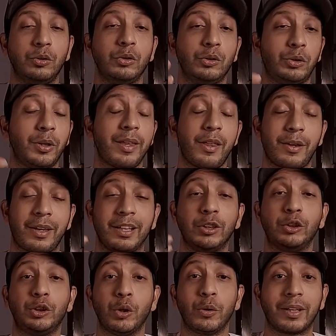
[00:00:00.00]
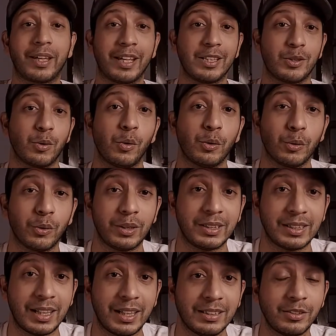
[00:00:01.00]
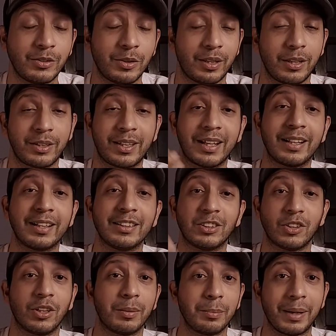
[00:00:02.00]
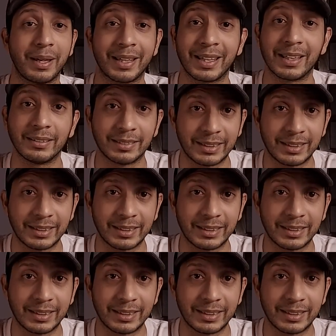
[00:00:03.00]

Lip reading: so that you can showcase all your designs so that you can start making